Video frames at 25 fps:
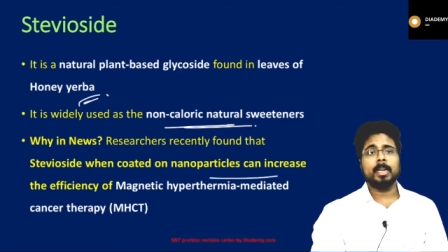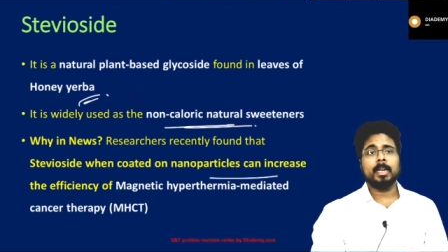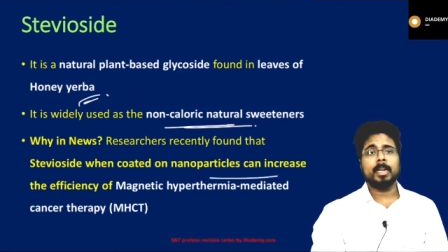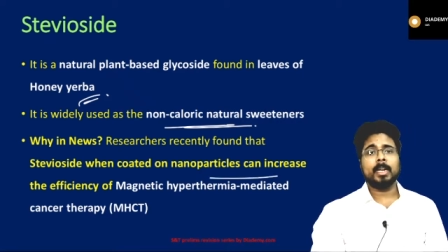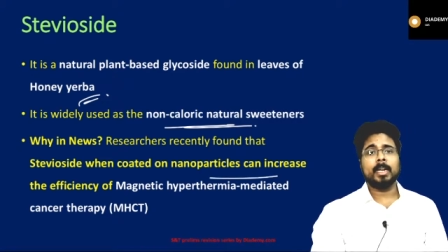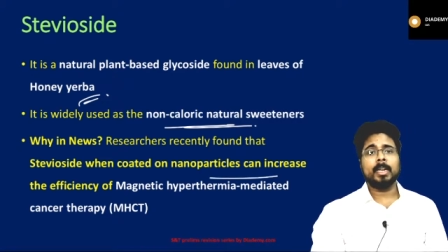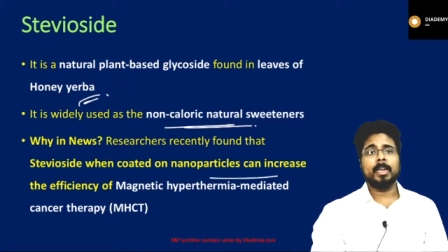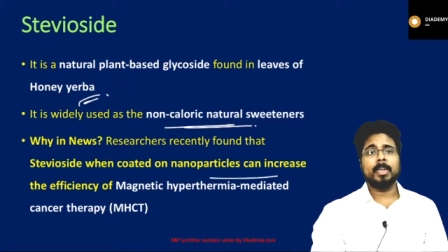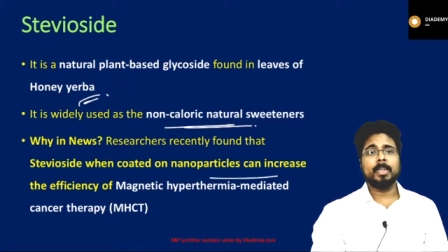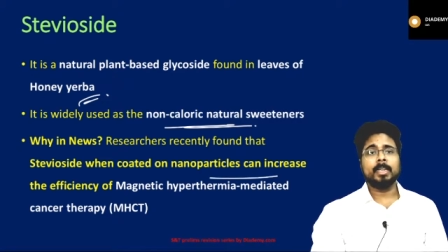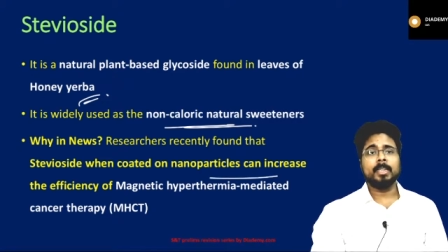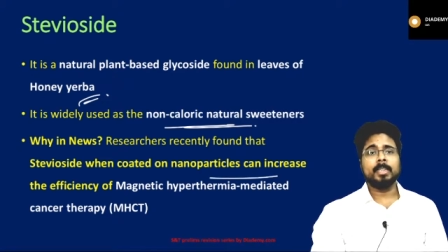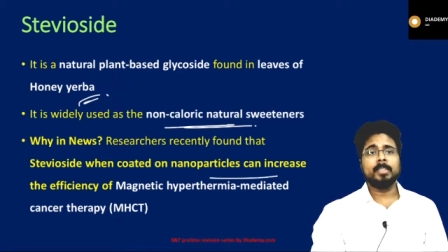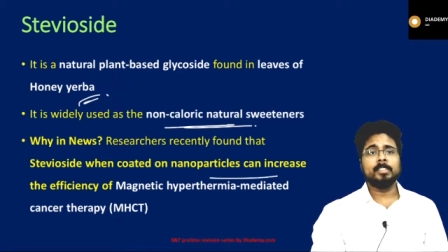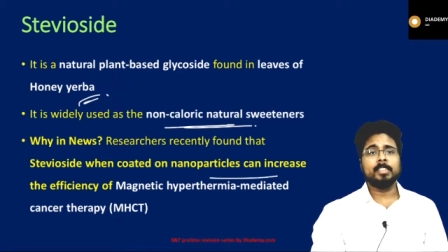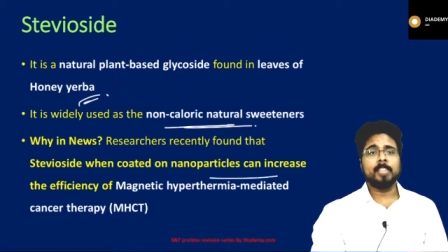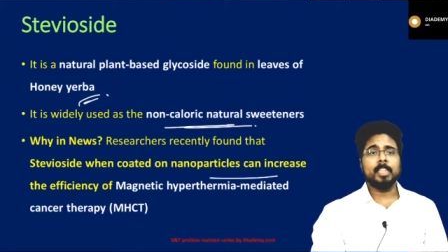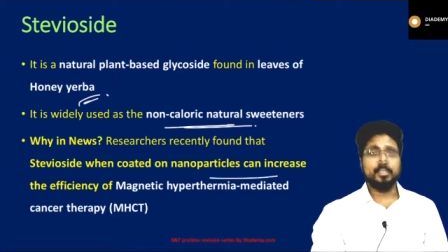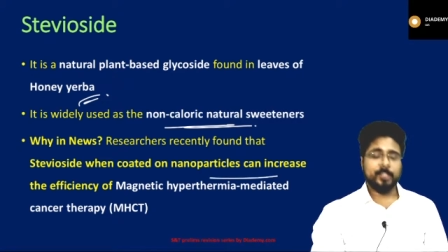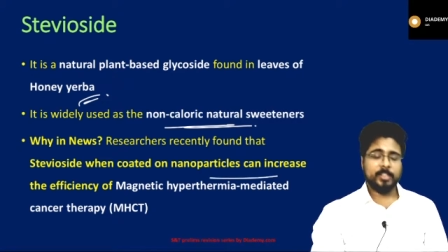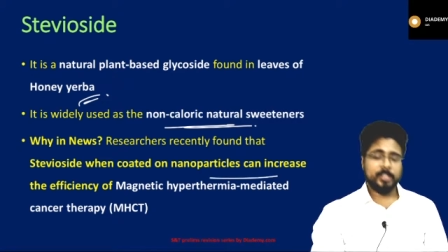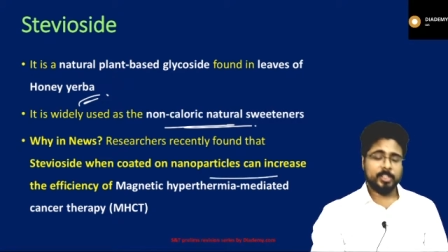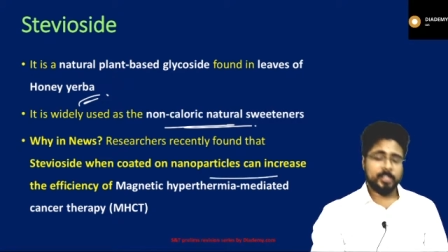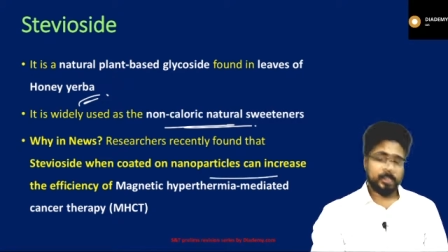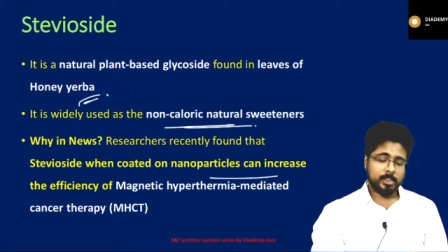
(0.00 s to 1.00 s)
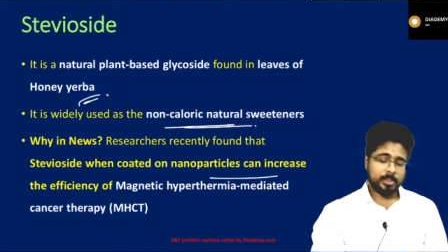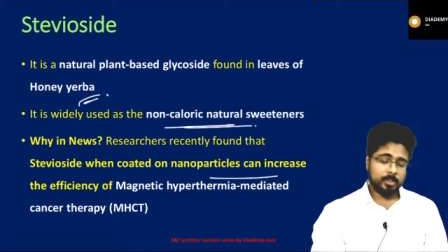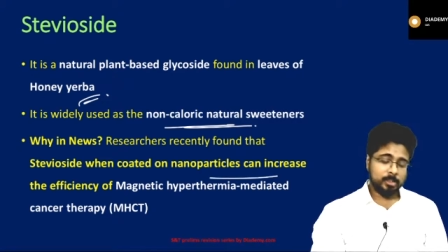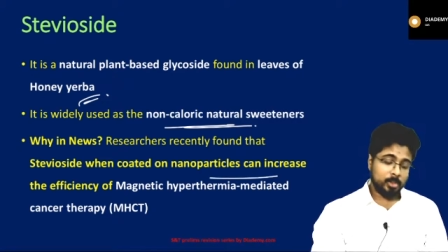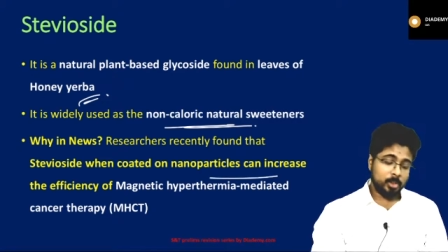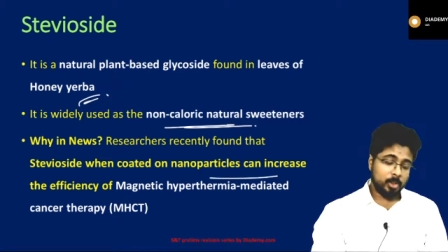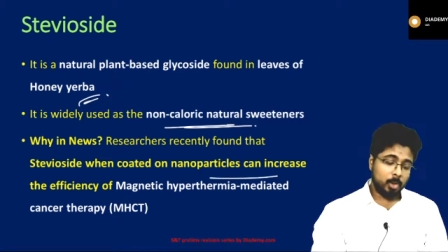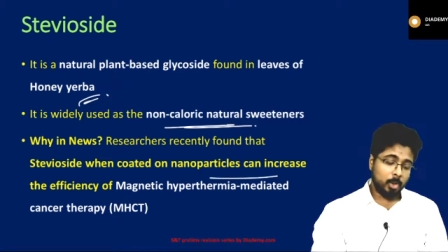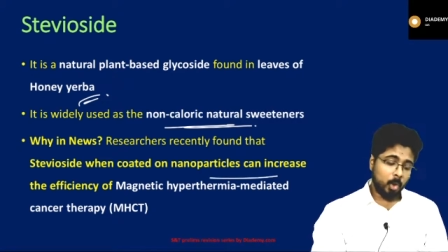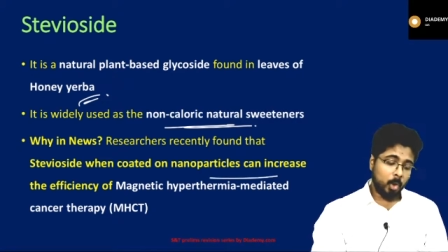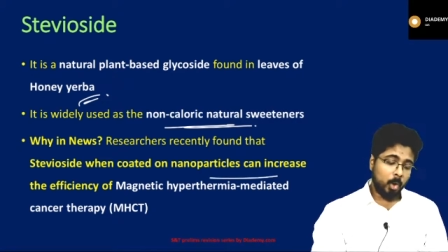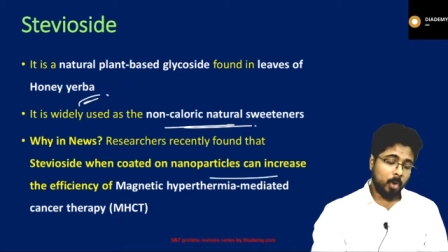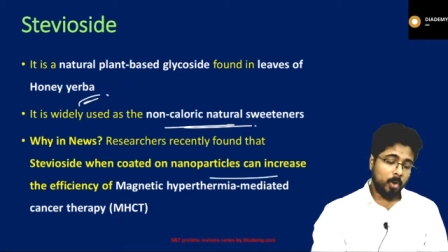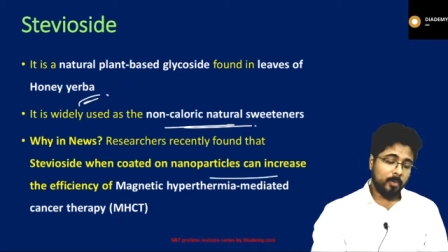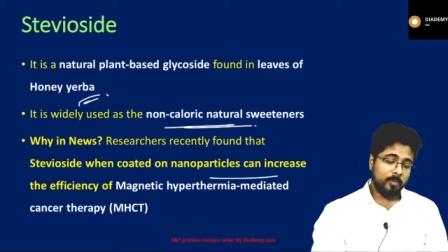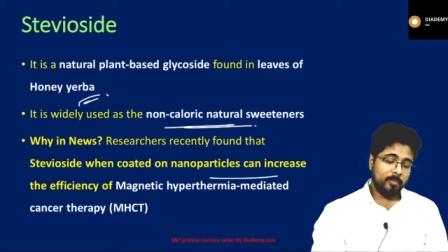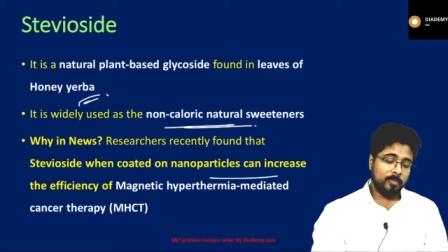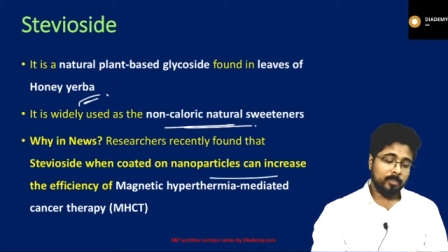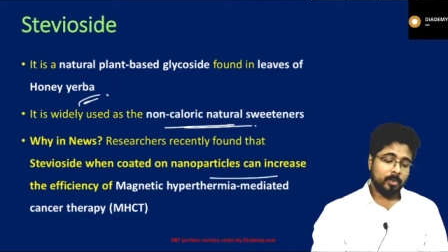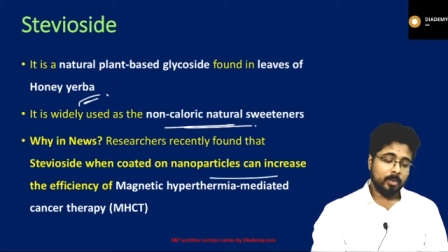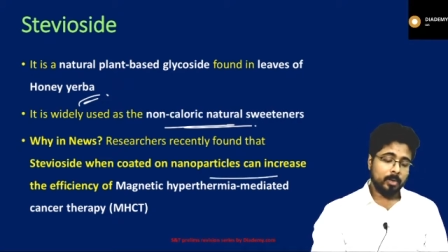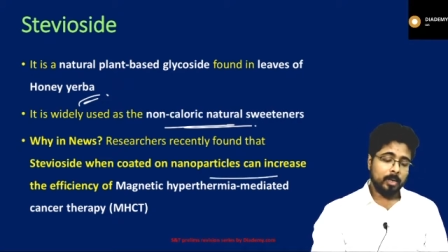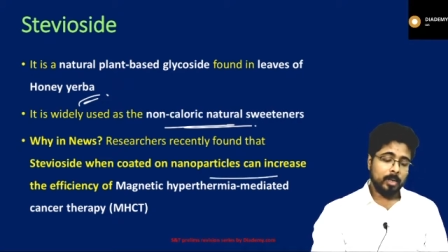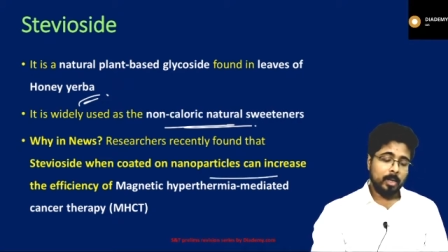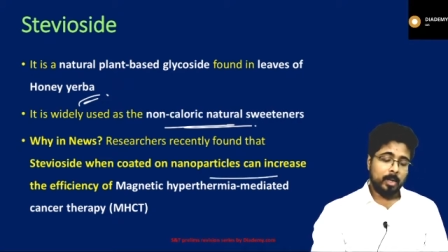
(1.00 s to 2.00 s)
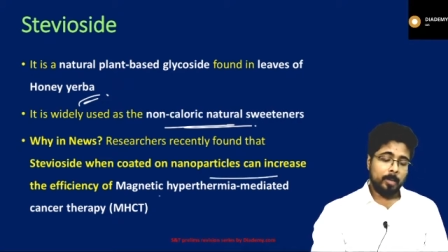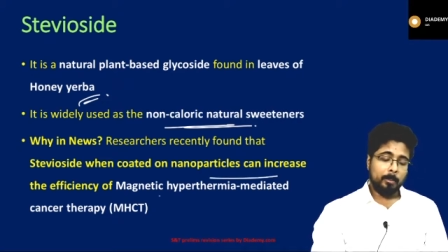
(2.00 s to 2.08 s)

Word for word: can increase the efficiency of uh,